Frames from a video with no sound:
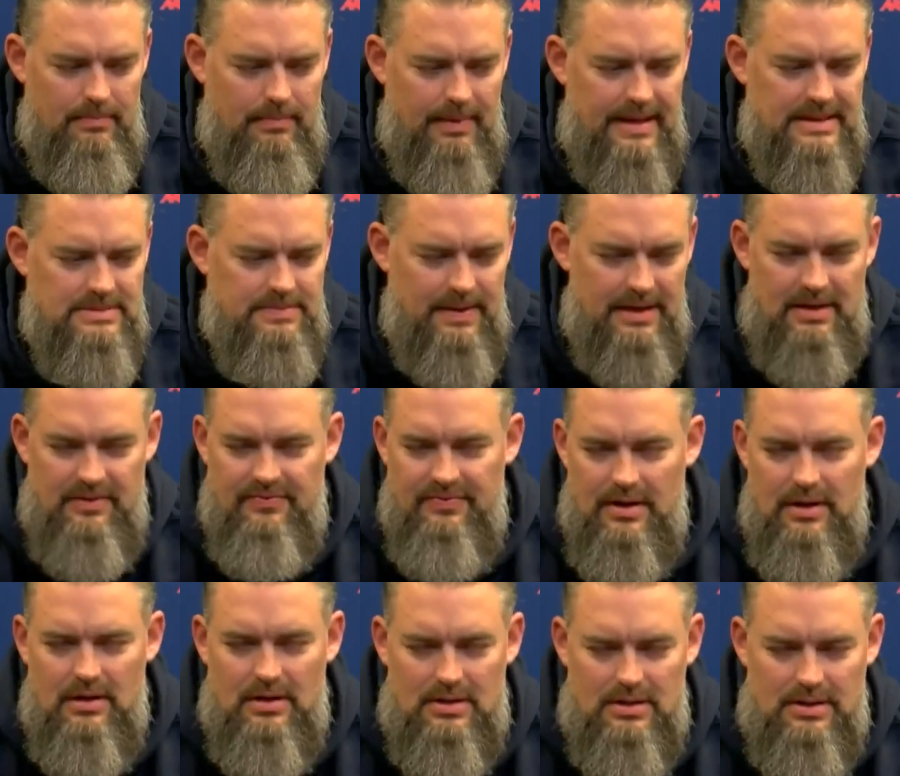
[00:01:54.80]
Mike's made it
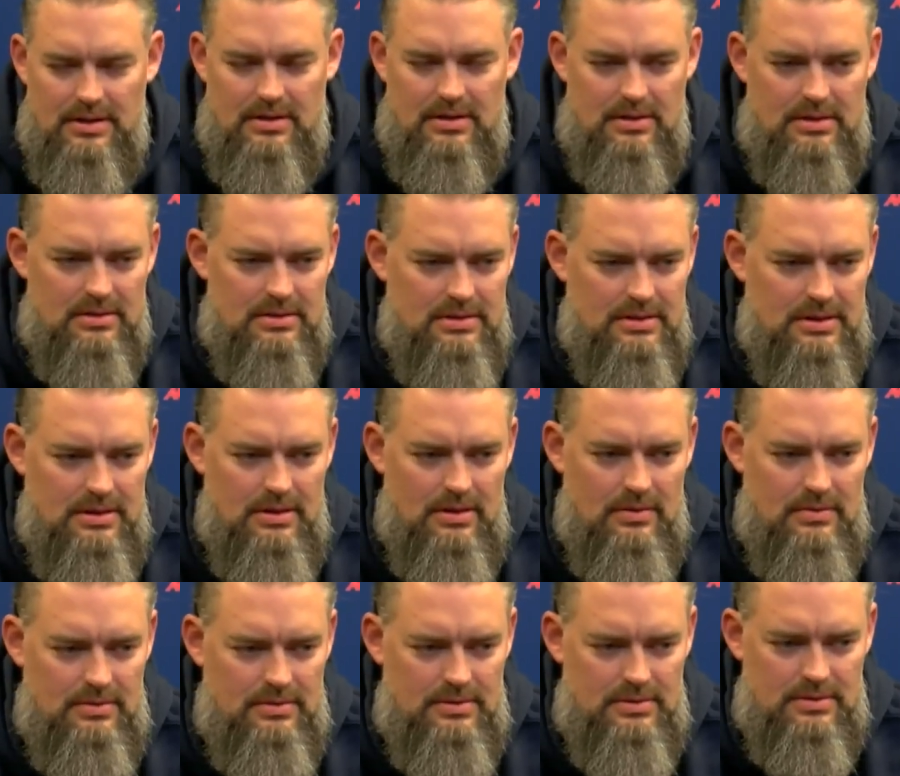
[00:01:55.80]
very clear, you
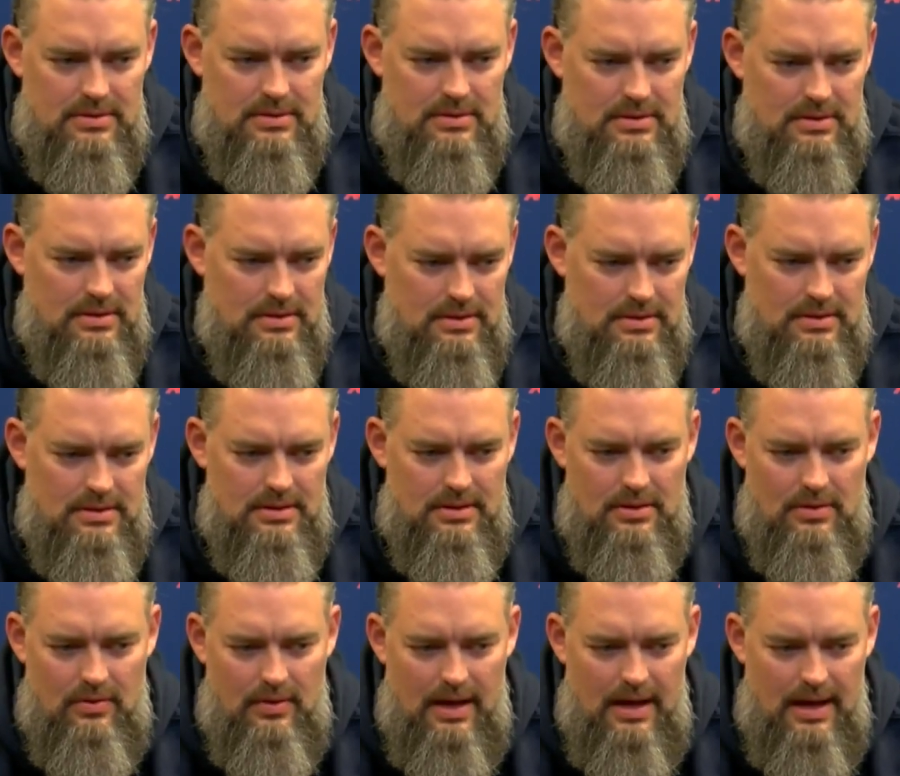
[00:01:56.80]
know, uh, you
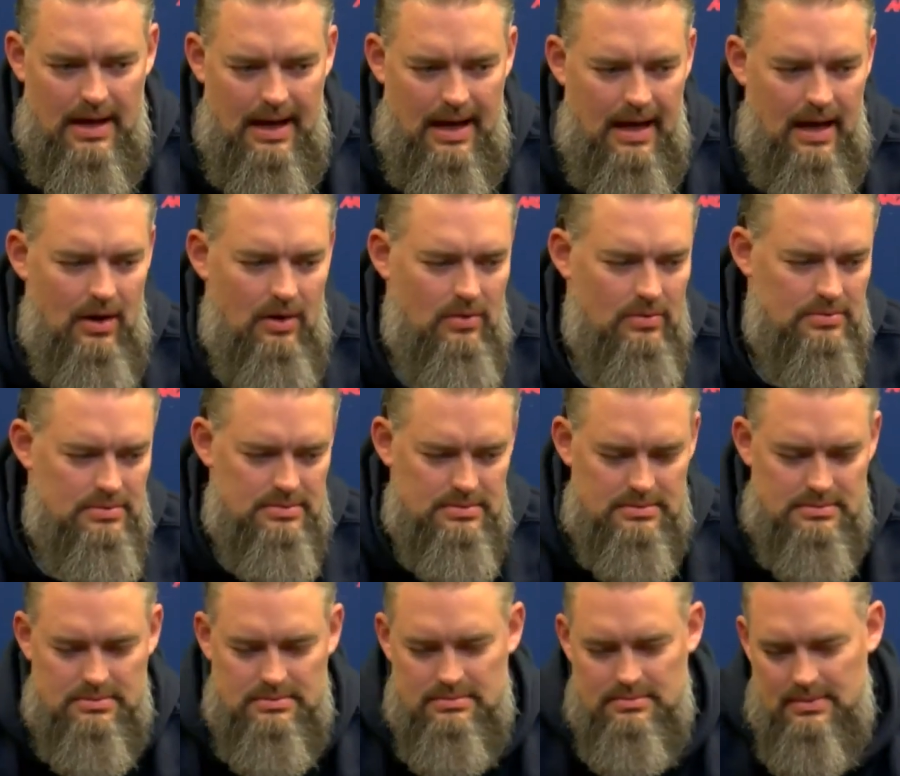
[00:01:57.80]
know how
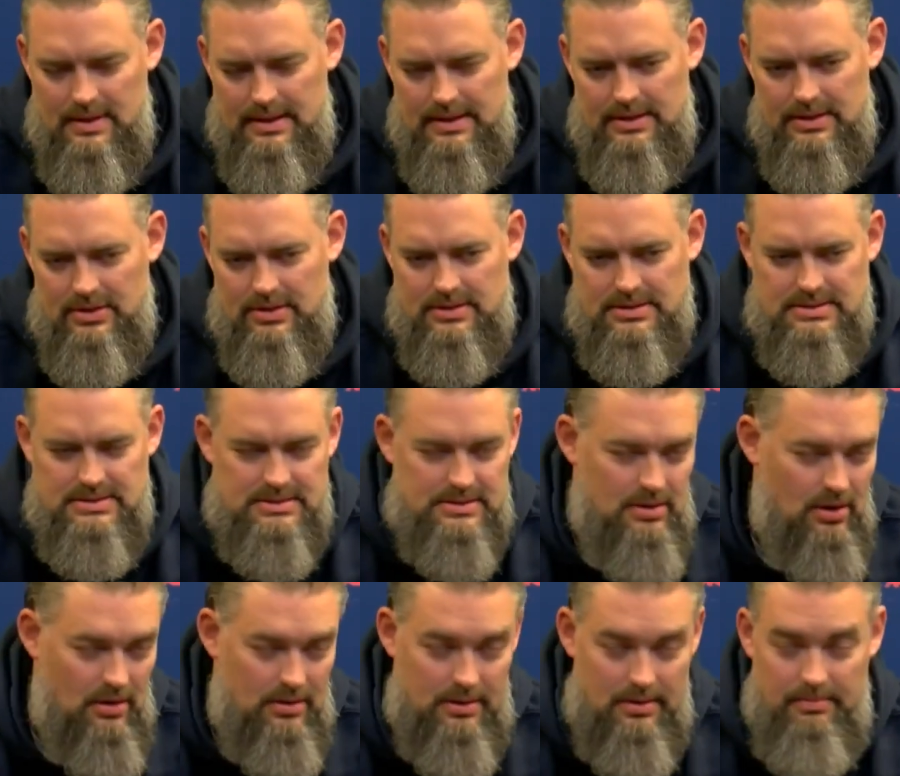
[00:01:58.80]
you could
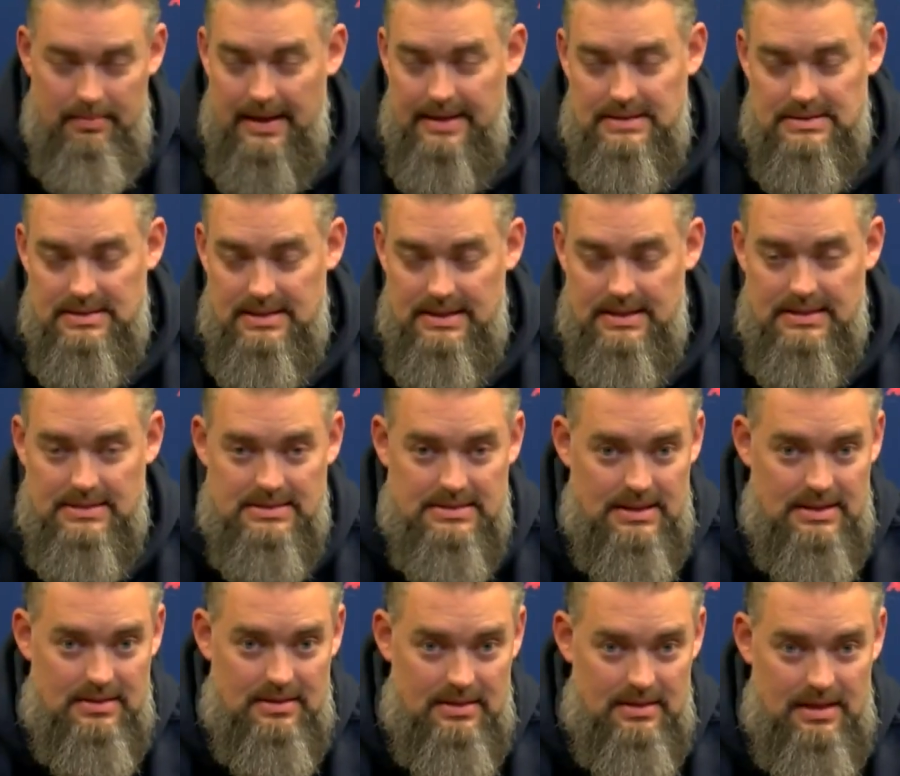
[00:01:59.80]
call it amazed he is
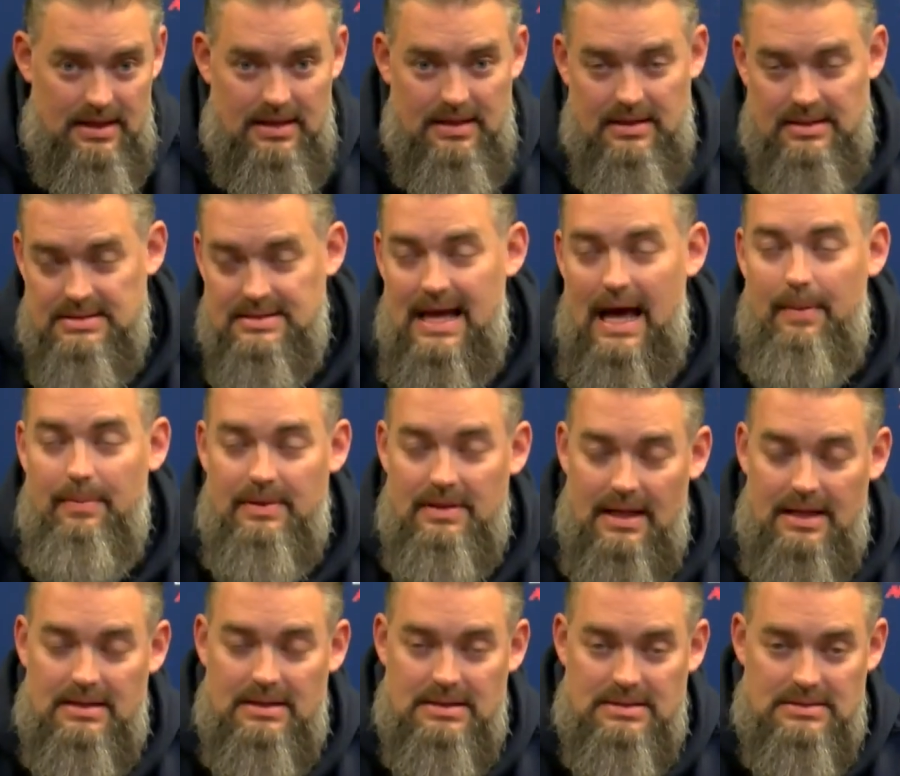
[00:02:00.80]
that this happened
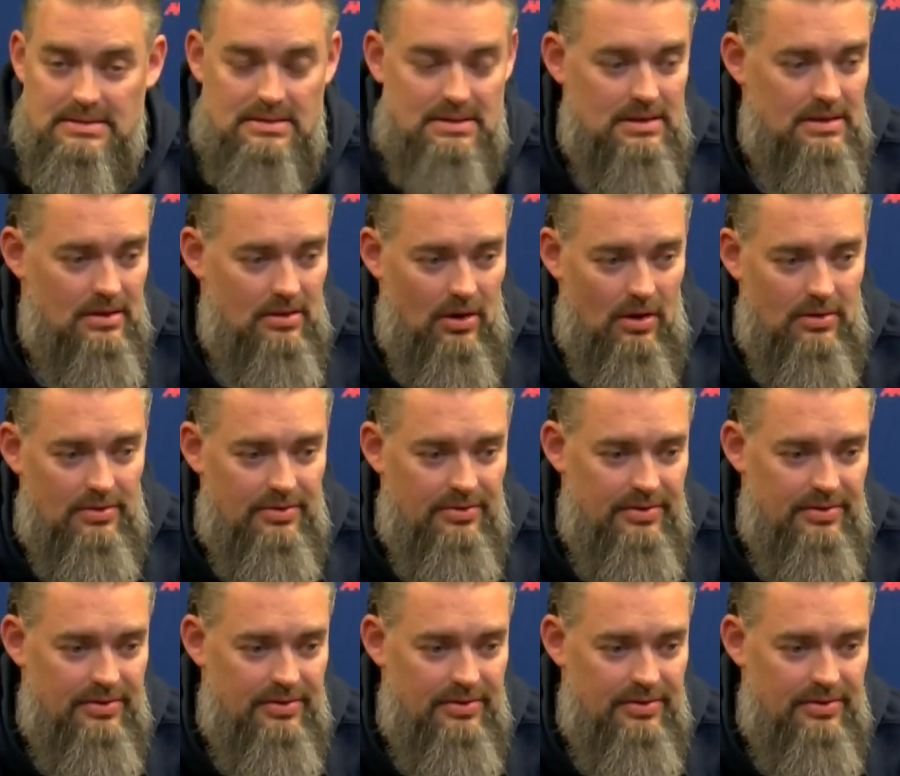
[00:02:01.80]
like this. All the